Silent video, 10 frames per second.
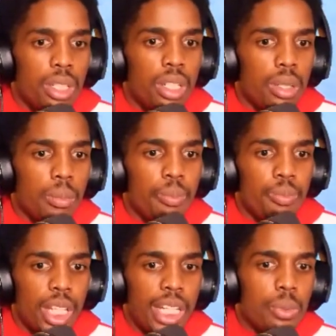Um,
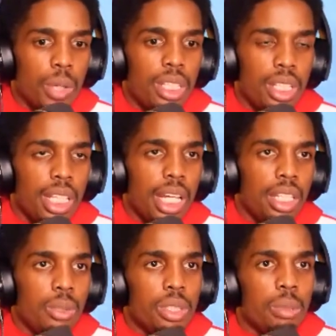that's why I think that
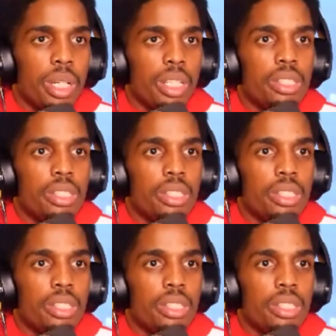year was the best.